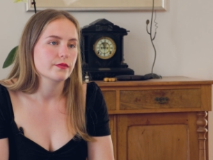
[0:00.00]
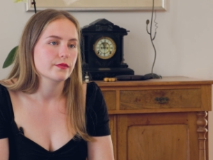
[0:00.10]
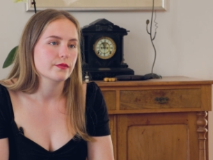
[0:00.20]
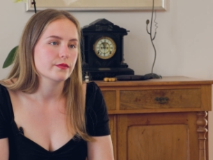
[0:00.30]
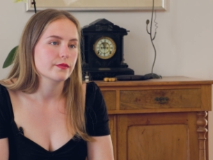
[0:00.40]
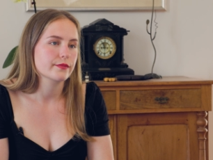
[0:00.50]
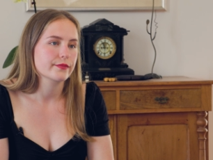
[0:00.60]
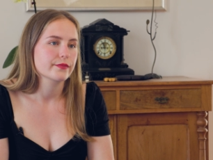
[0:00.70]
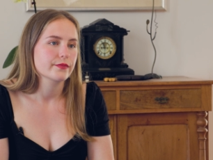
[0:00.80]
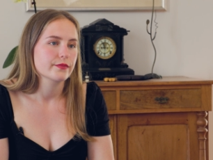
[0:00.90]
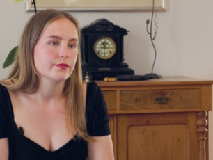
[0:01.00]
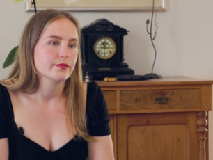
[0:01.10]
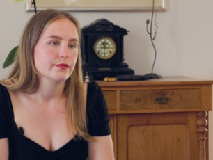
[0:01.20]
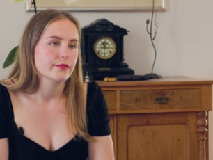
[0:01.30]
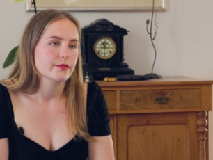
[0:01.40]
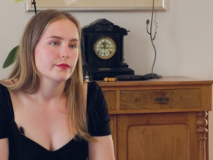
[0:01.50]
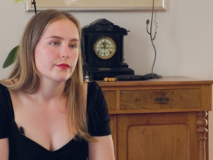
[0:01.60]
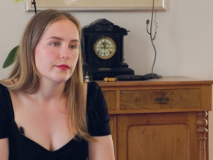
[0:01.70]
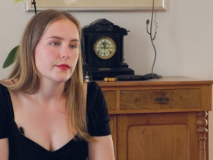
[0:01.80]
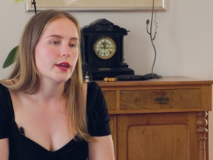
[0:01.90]
can ask them questions, they can ask you
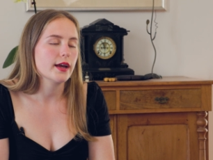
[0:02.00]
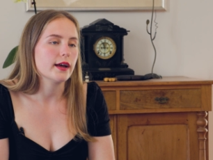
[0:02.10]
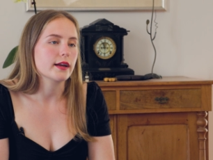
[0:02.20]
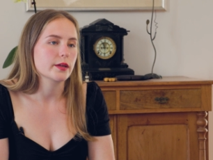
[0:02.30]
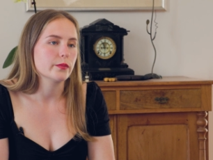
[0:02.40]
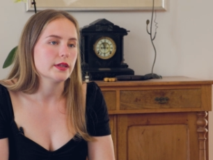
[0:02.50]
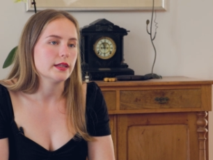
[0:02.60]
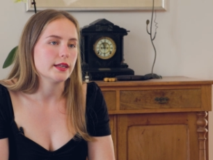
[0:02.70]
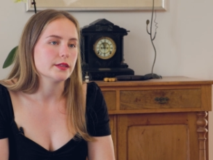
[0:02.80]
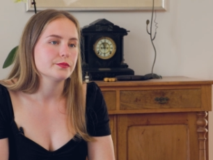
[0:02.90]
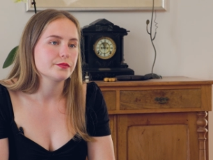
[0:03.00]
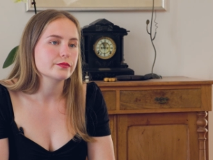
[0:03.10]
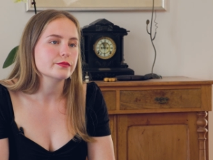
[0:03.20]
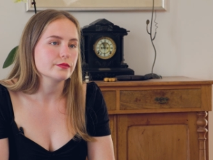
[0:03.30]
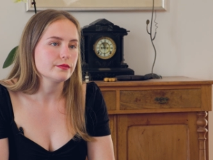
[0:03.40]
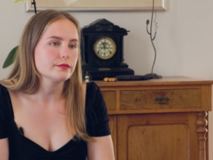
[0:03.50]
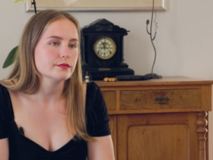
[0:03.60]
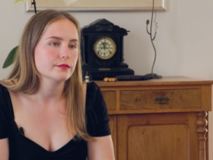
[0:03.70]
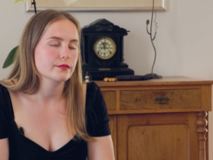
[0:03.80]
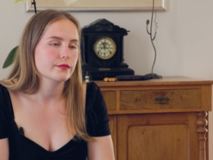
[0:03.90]
questions, yeah, and you can completely. talk about it.
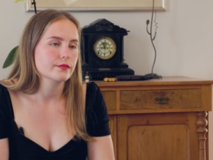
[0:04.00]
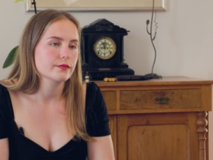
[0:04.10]
Because